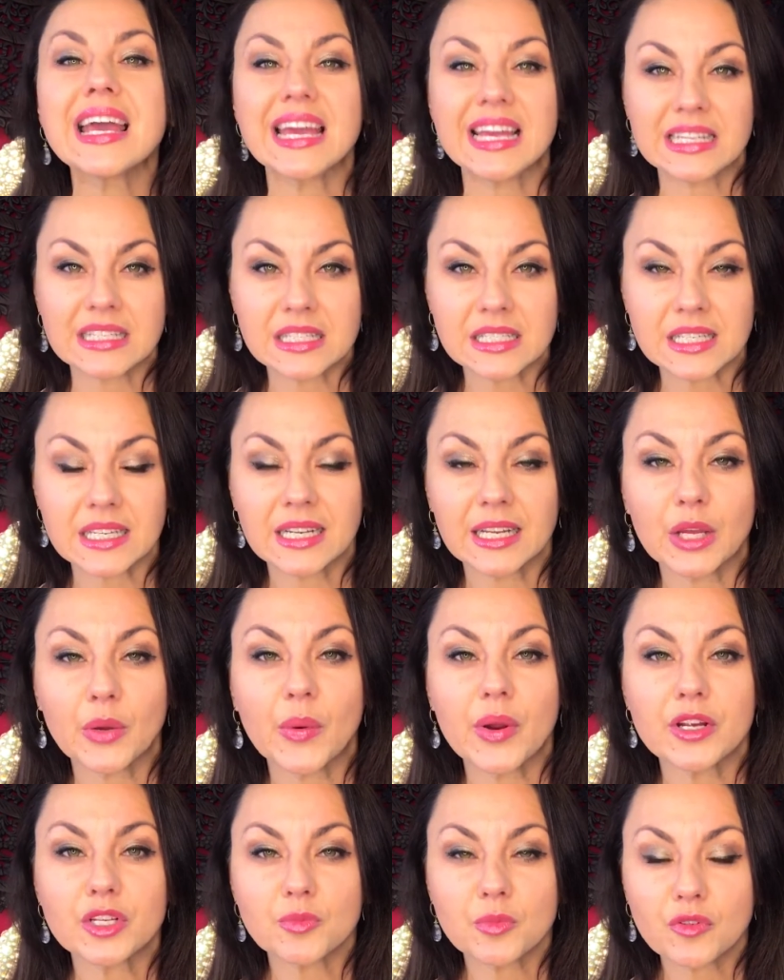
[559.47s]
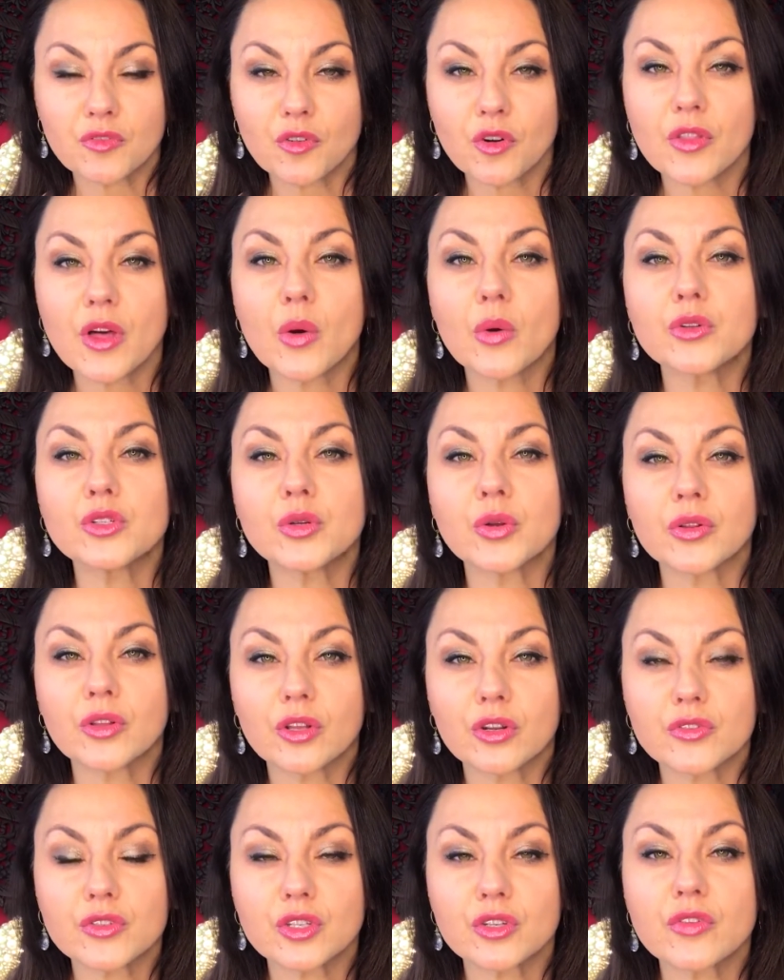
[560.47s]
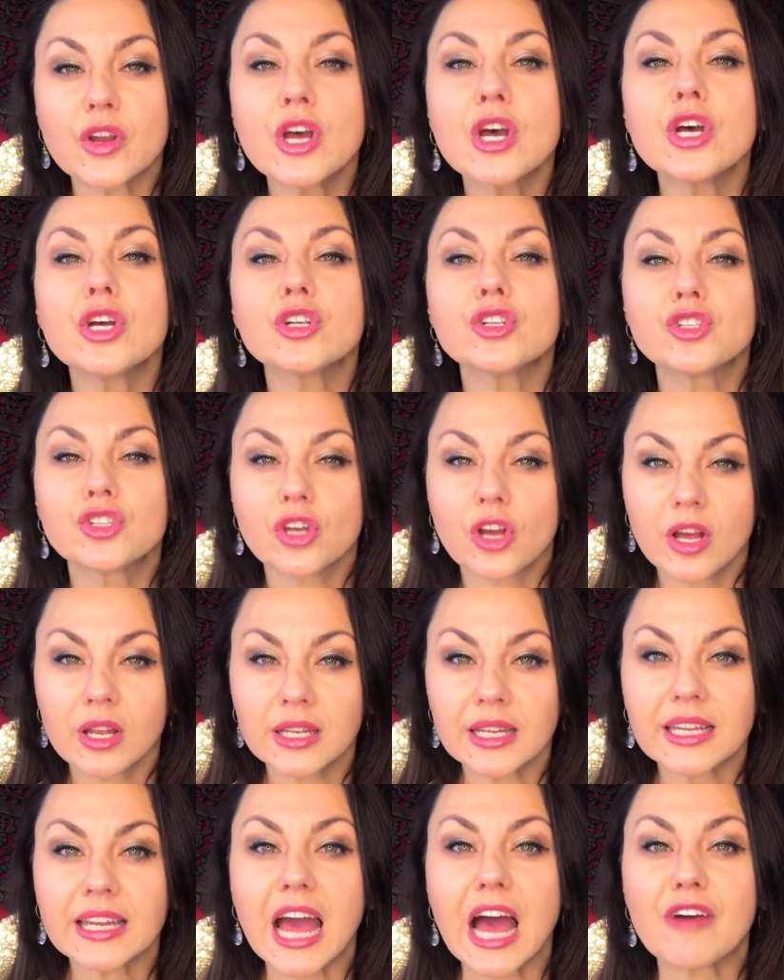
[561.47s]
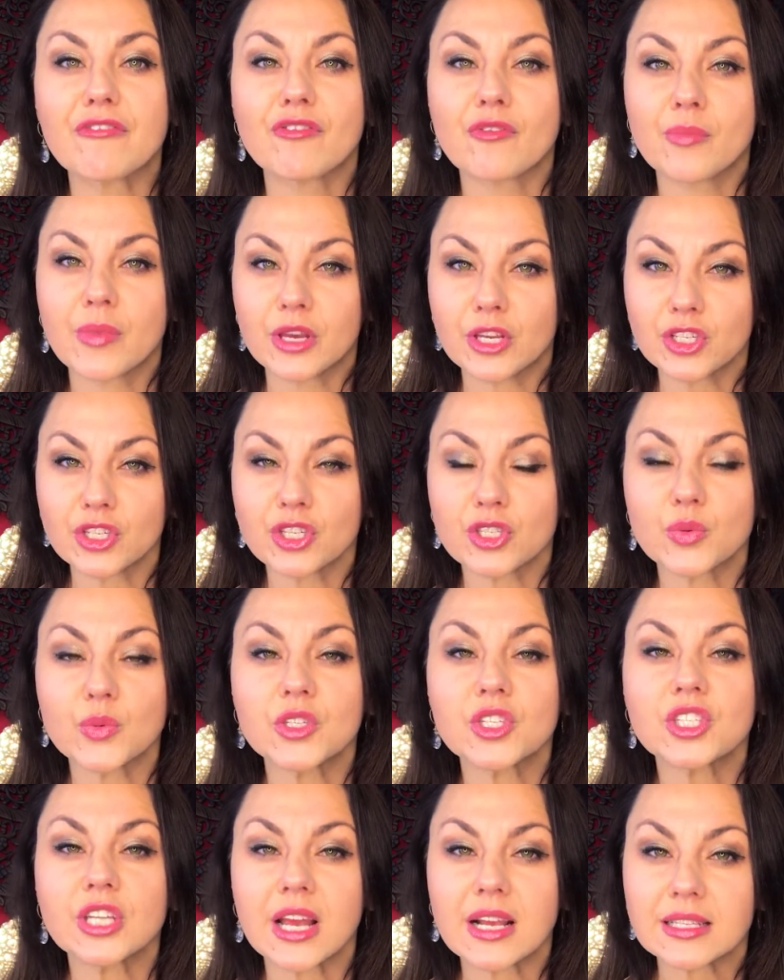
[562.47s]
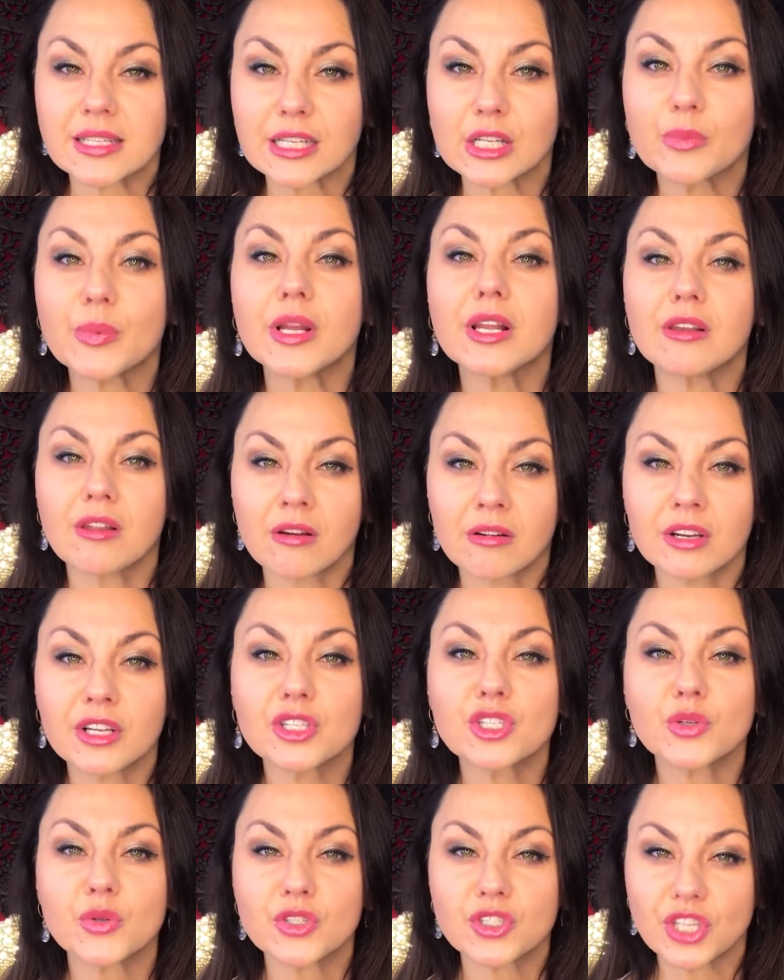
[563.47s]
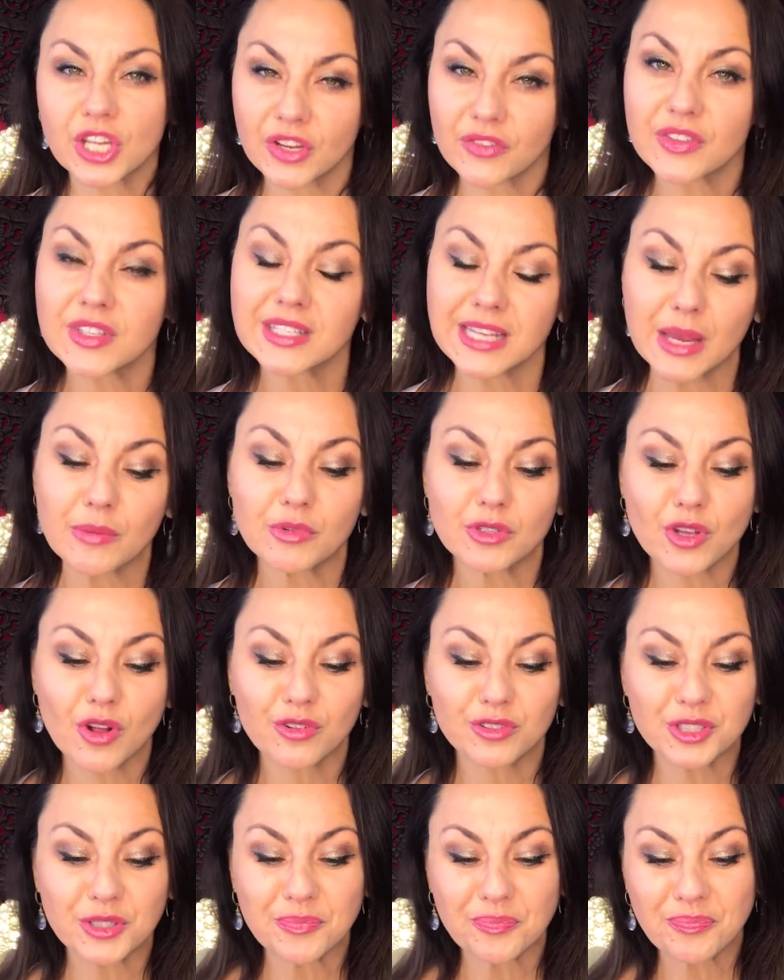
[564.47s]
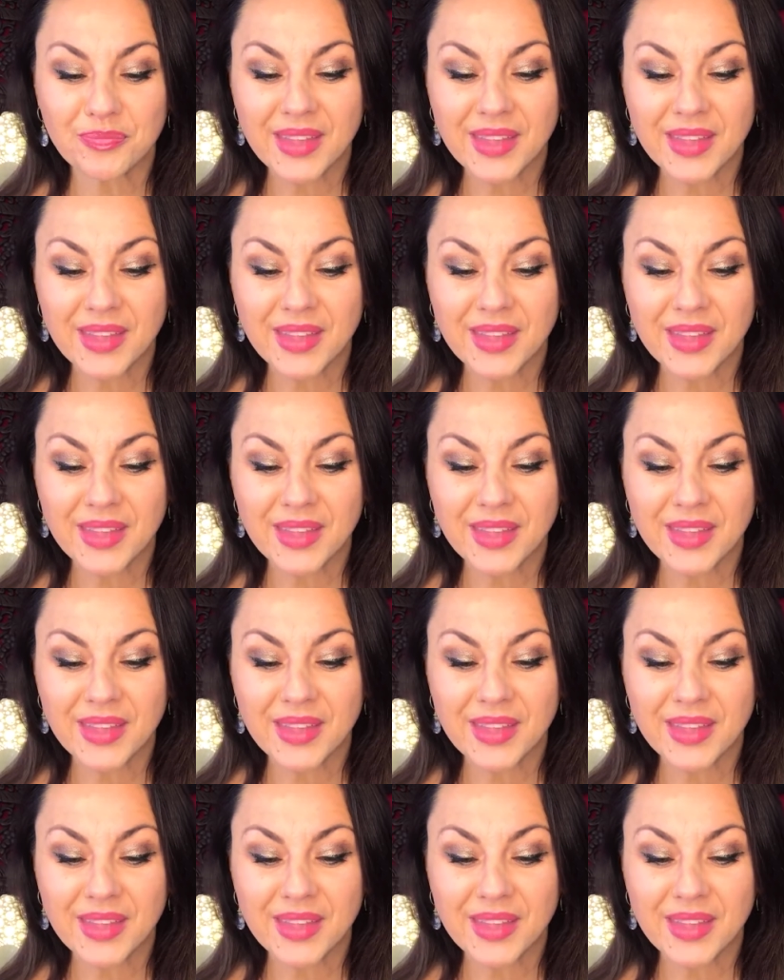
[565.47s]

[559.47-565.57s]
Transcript: instantly, whereas before they were doing a lot of sort of journaling and affirmations, which takes a little bit longer to achieve the same result.